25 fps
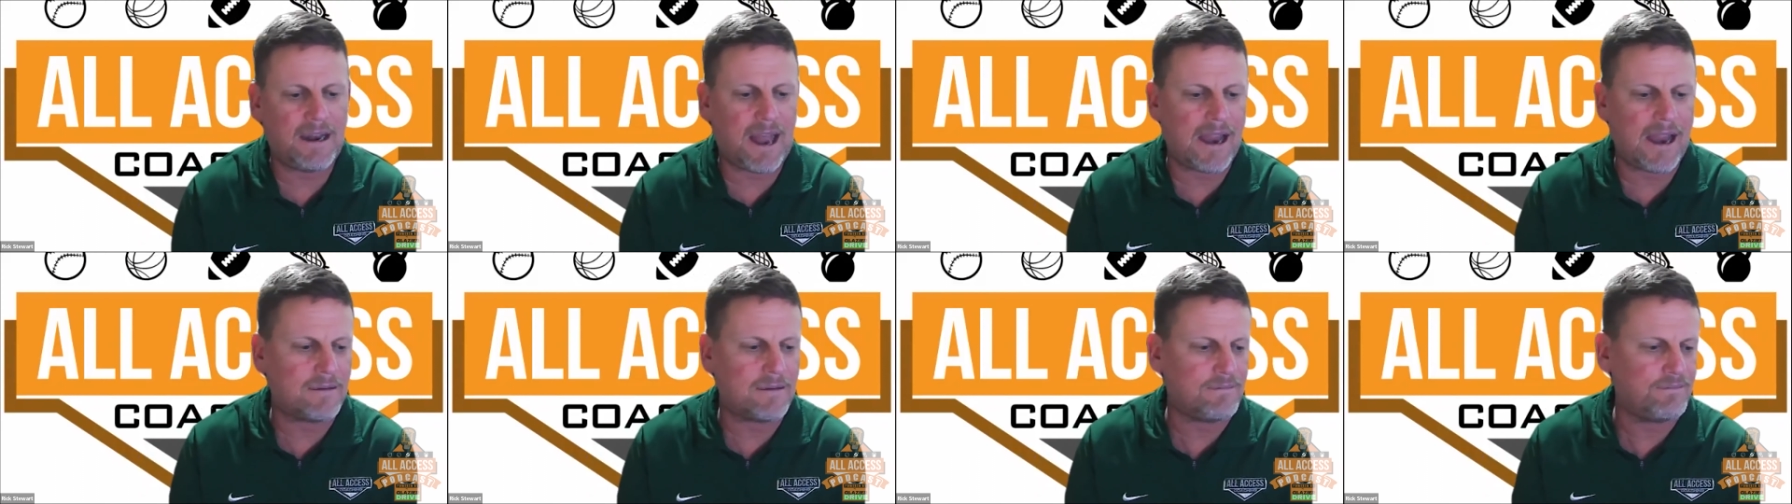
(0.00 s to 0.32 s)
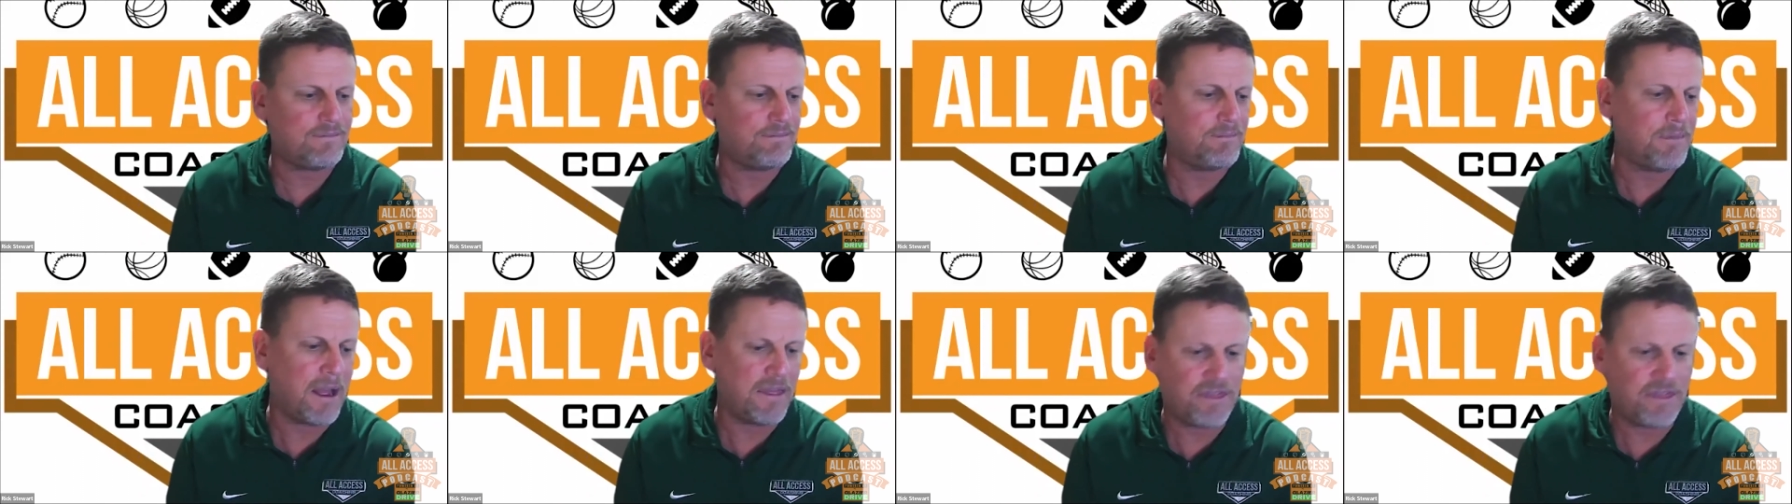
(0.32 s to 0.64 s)
like
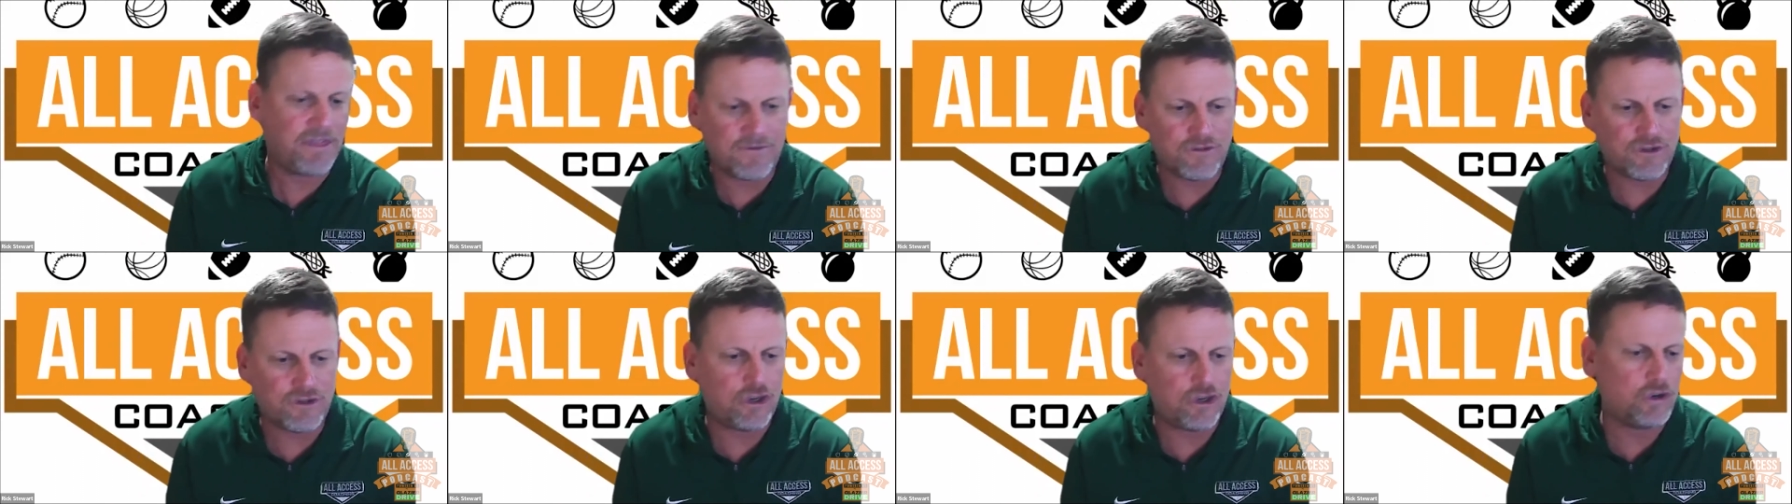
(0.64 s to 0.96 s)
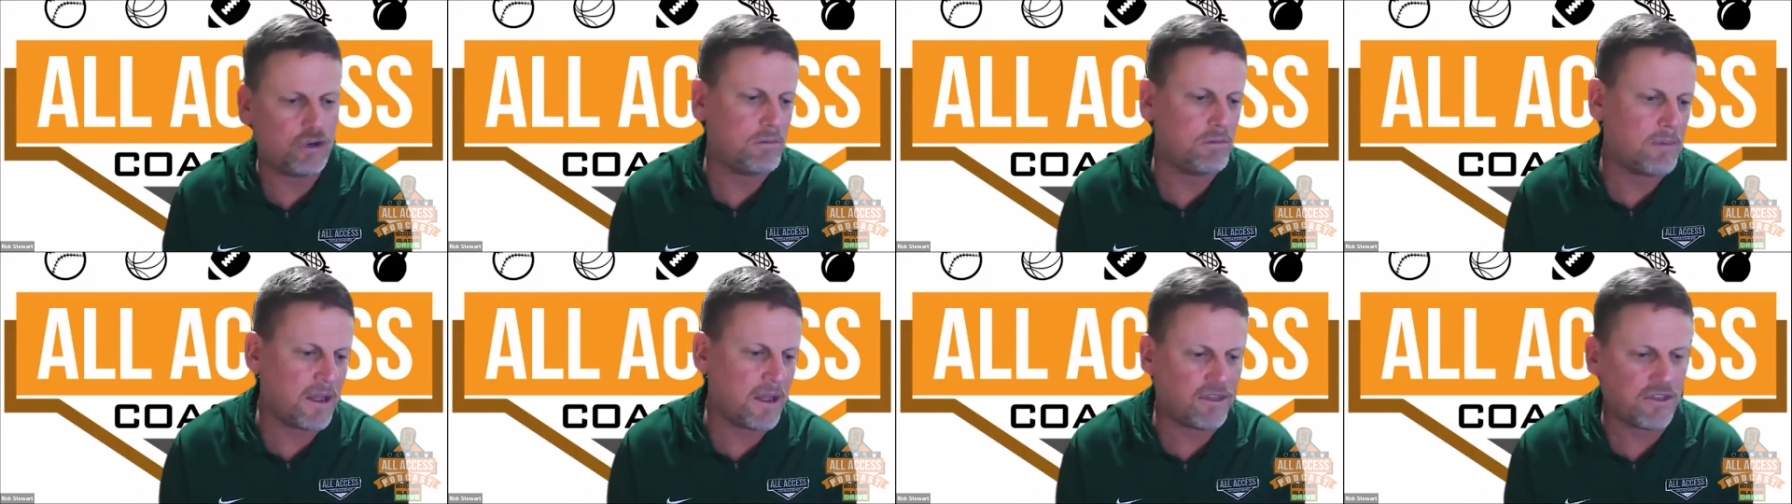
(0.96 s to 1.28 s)
month of
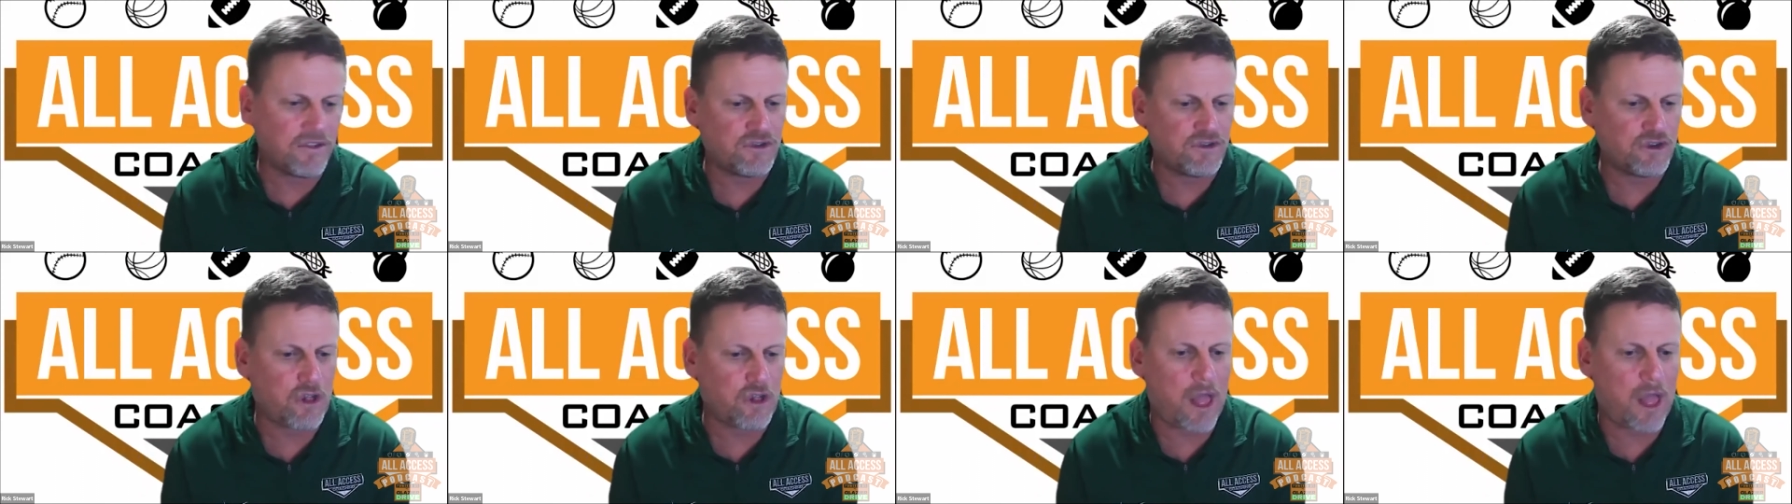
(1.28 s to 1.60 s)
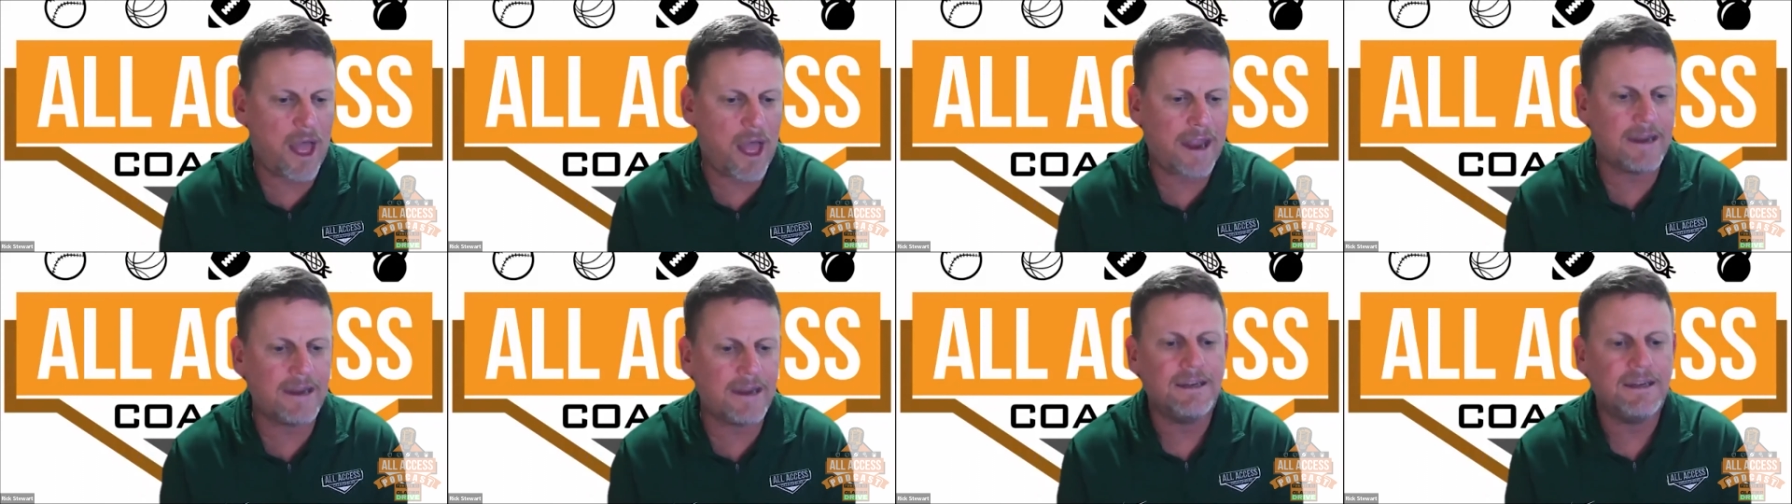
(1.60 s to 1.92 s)
June, month of
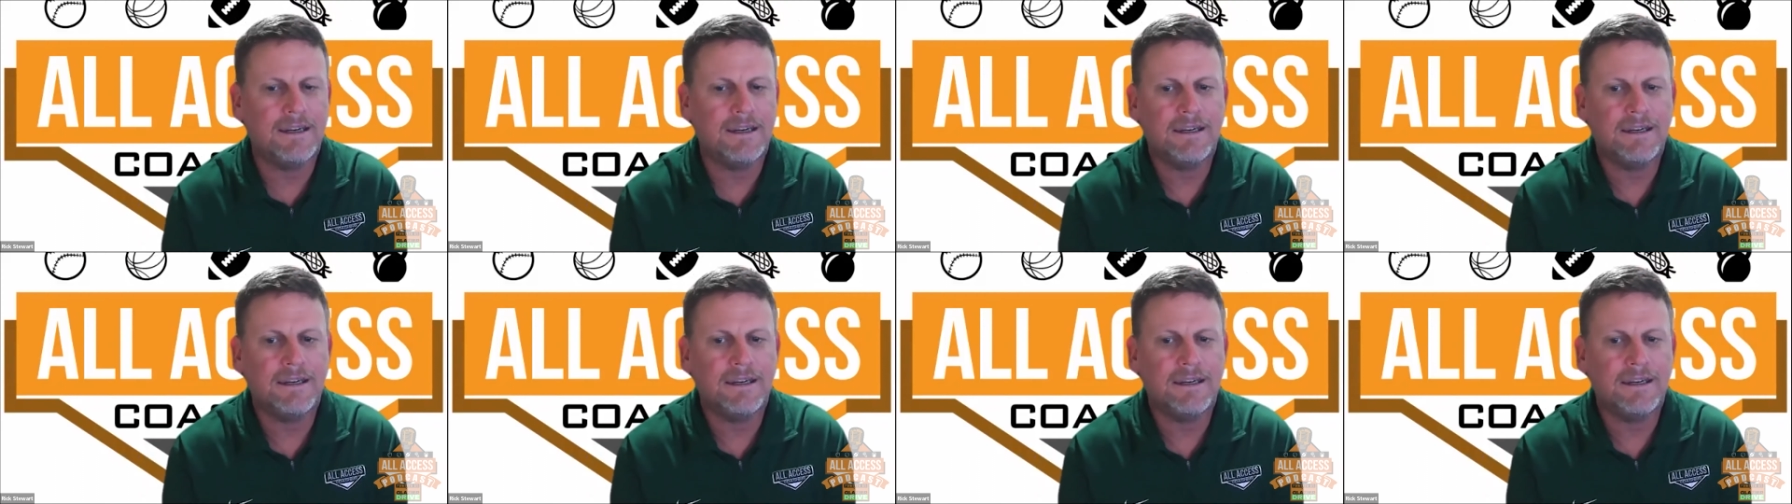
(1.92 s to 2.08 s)
July?